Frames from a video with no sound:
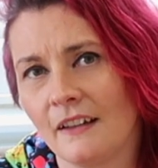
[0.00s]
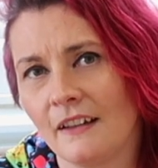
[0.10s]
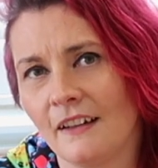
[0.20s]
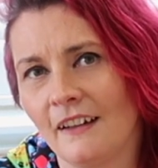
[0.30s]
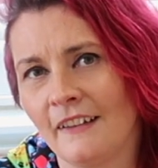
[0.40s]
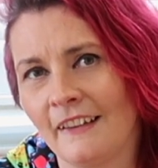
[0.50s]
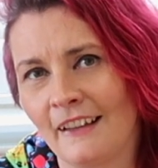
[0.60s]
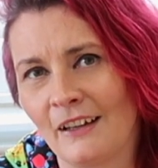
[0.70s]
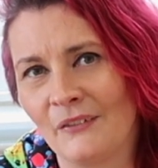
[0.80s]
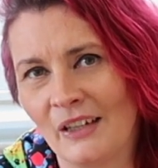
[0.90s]
I think
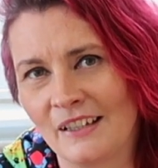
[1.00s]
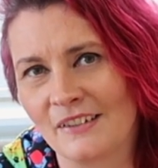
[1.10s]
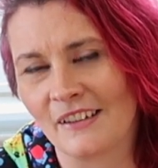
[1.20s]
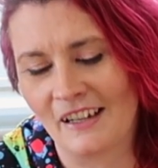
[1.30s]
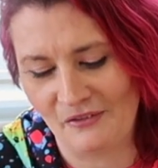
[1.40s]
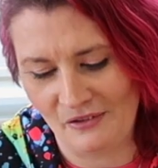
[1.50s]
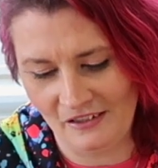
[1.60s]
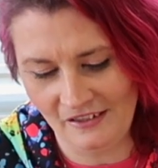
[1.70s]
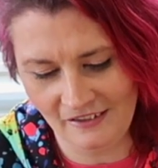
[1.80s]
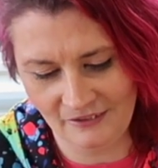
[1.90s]
that means that
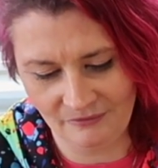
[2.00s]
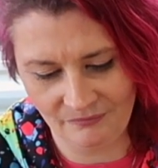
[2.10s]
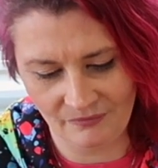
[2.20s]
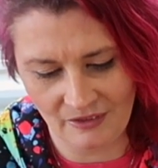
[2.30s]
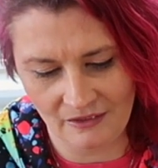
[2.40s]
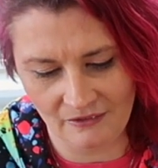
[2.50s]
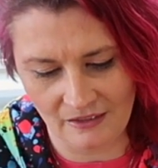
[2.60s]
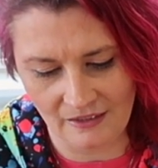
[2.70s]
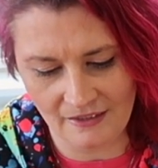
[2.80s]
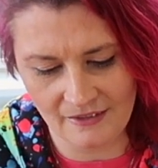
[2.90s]
one.
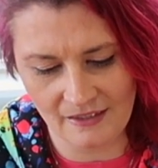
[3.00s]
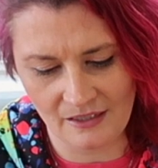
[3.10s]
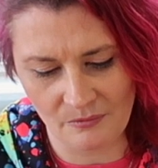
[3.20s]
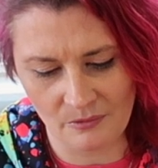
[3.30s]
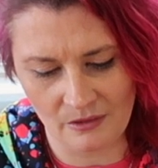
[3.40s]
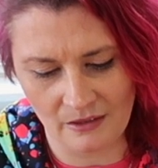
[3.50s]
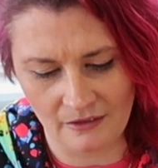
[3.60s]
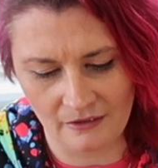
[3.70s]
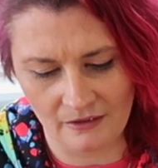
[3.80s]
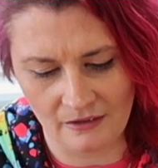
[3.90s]
Right, let's see what
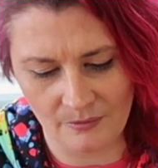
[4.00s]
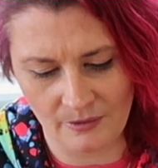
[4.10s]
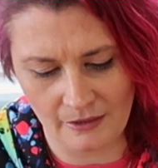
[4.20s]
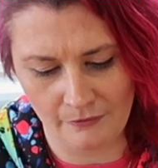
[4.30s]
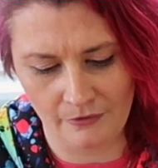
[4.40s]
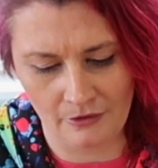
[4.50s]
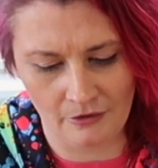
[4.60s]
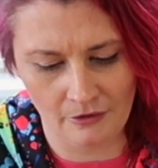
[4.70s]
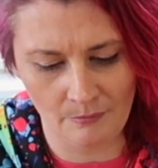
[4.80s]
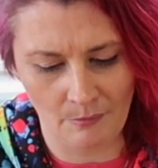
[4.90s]
colour card we get for
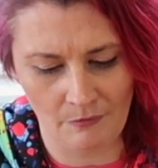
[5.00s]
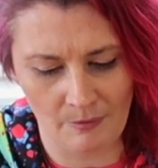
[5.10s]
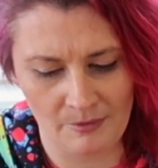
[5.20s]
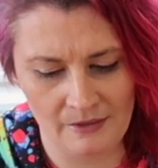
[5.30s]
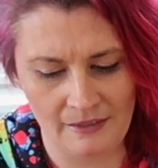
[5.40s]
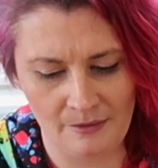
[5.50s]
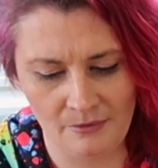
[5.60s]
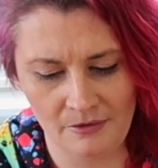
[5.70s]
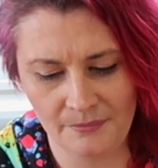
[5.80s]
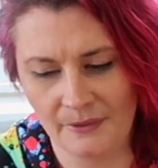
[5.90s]
you. My fabulous
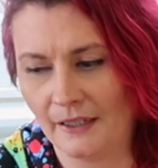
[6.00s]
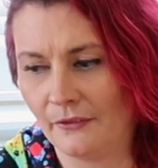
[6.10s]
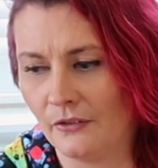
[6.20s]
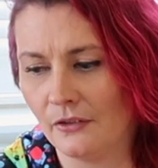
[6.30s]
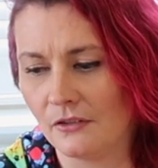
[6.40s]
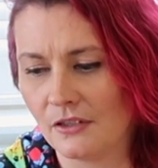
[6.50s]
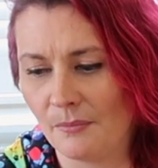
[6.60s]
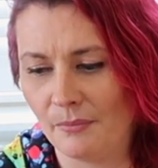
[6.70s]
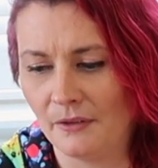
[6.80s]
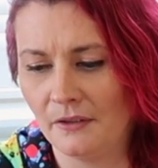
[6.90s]
Libras, we have got
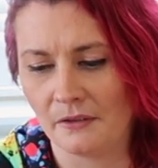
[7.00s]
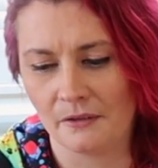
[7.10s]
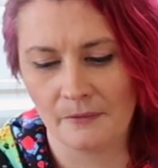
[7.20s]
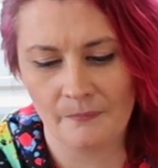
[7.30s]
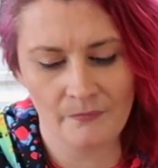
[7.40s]
blue.